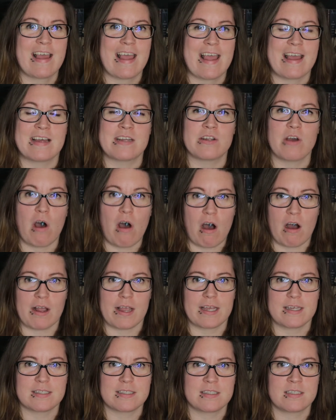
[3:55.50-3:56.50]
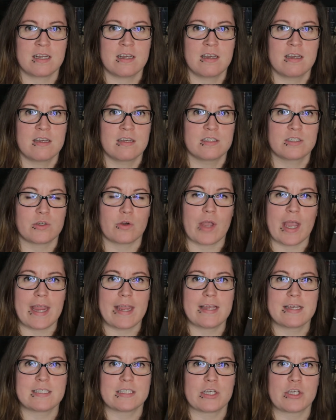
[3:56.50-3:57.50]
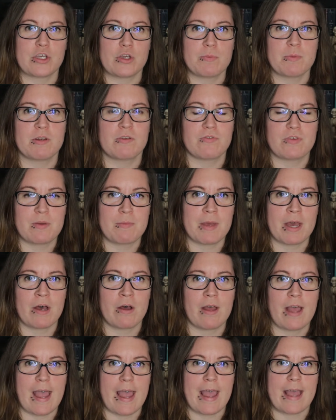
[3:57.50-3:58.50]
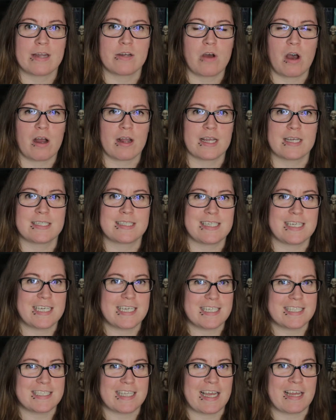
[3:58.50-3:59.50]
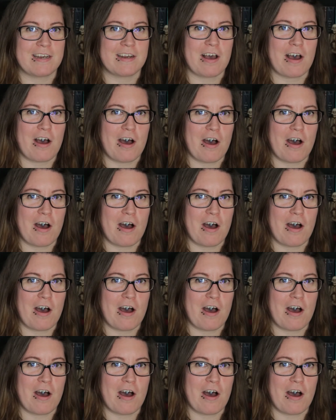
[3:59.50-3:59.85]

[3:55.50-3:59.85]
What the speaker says: and August. So Kate is a human female and August is an